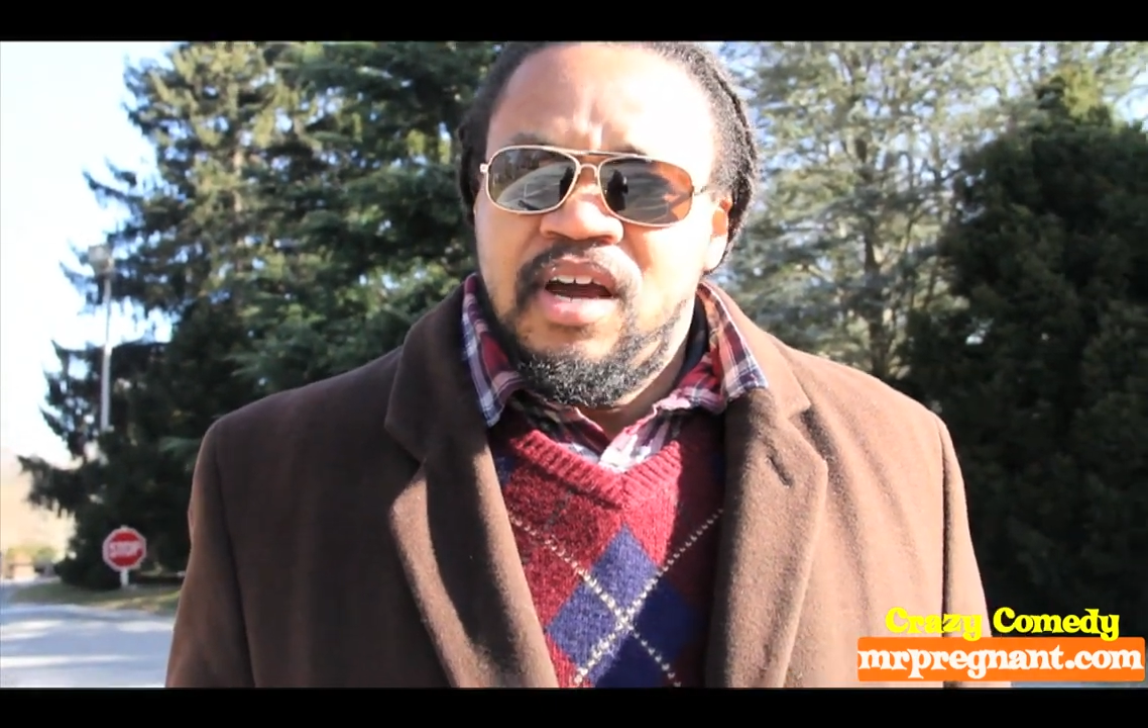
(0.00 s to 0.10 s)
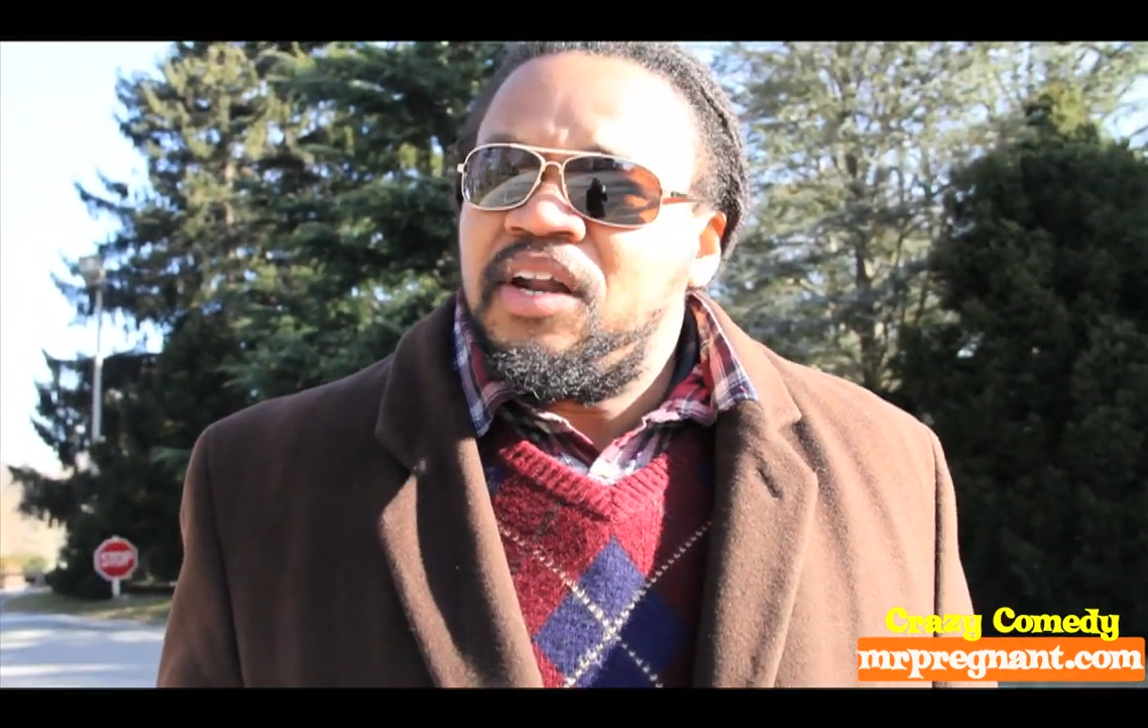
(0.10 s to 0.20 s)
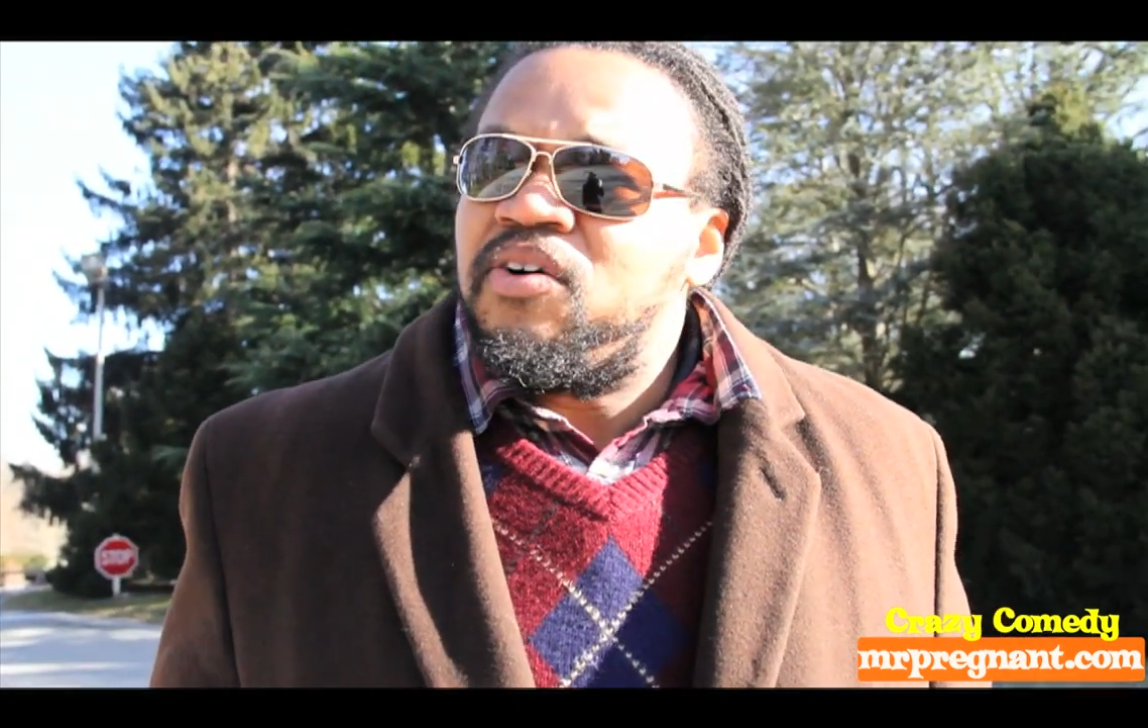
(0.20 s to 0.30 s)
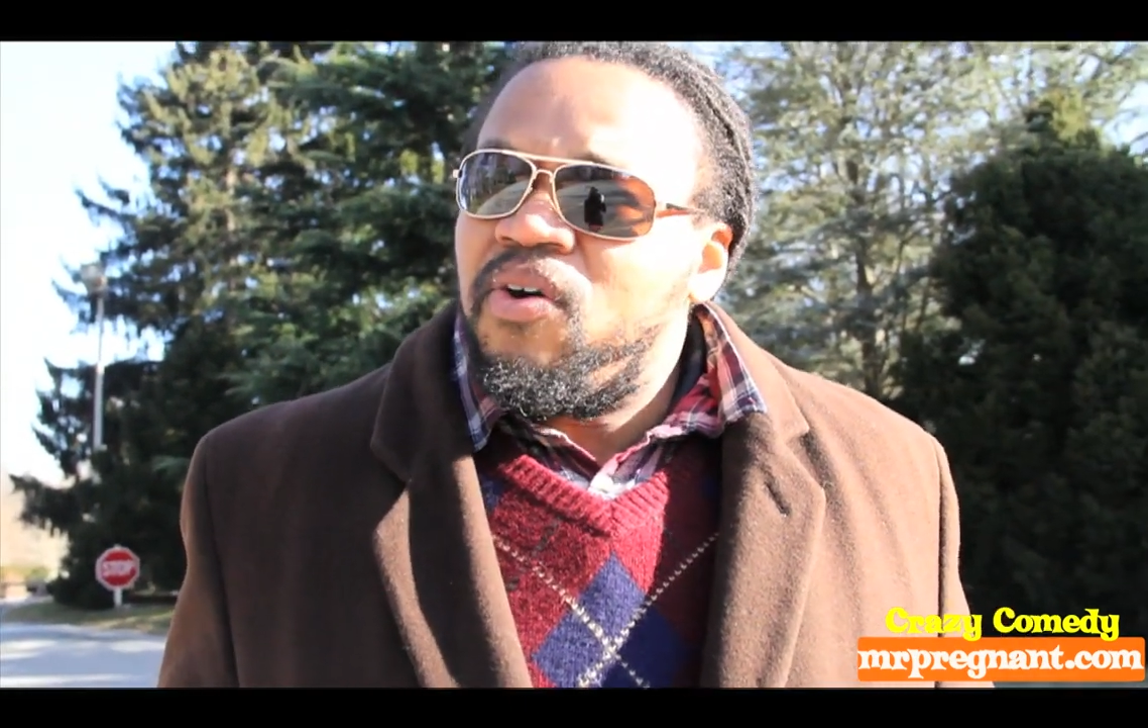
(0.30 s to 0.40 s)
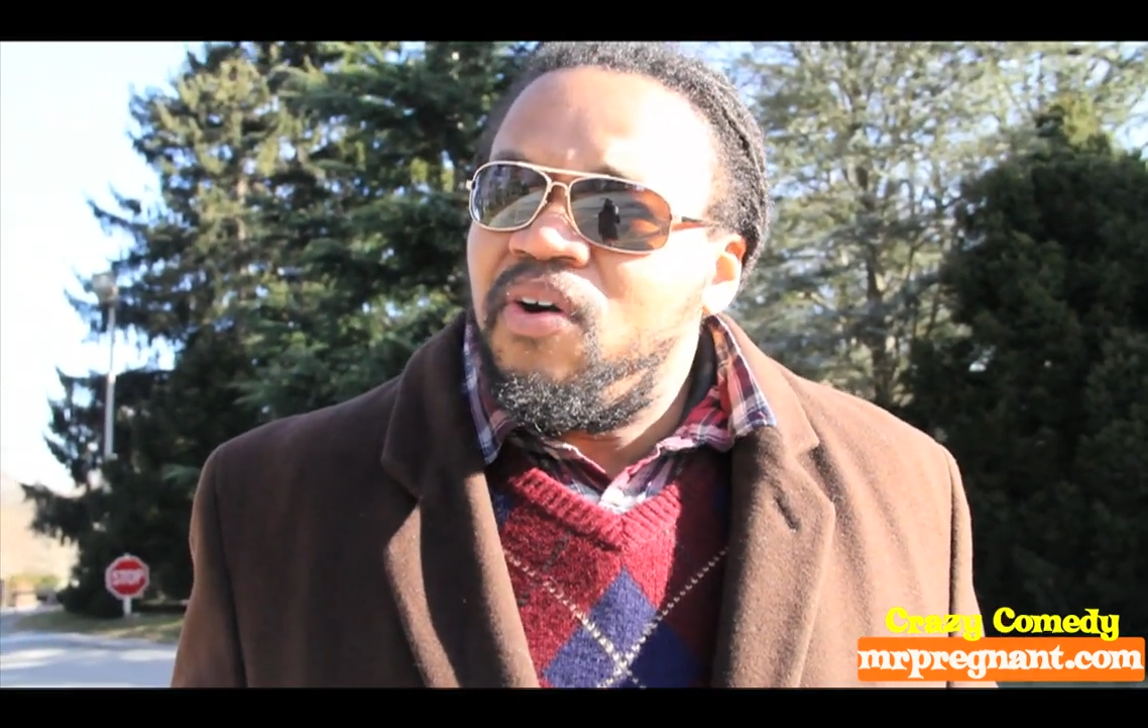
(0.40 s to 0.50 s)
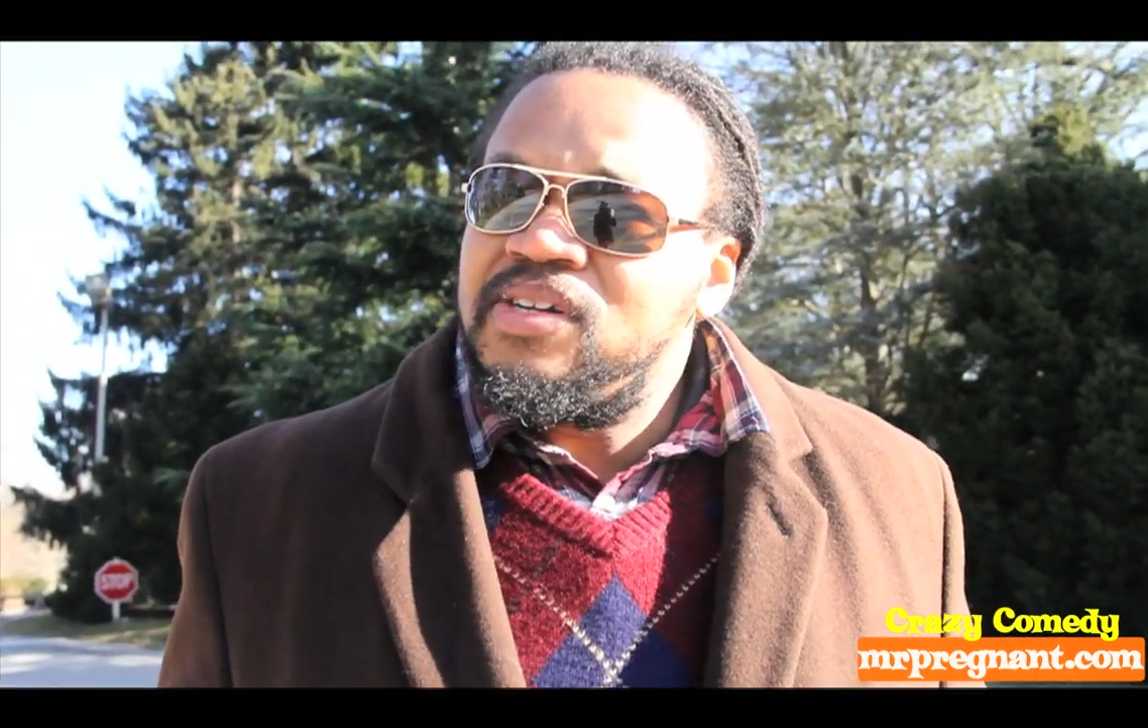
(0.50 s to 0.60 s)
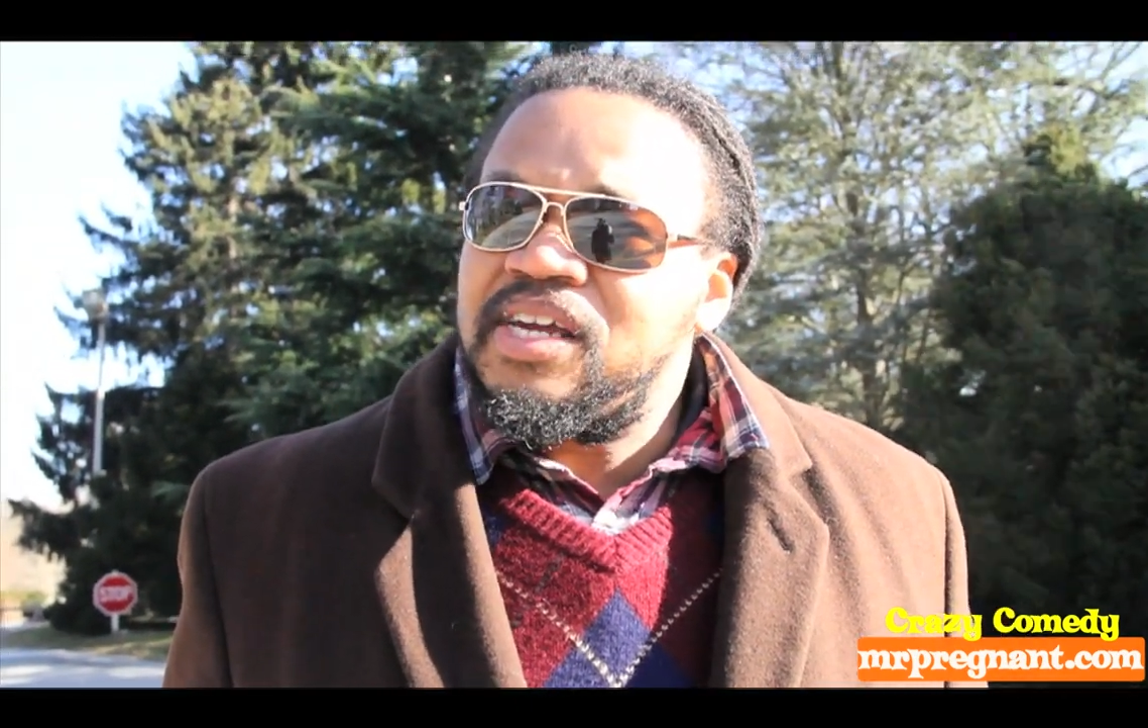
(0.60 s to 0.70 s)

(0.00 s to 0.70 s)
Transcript: And the horse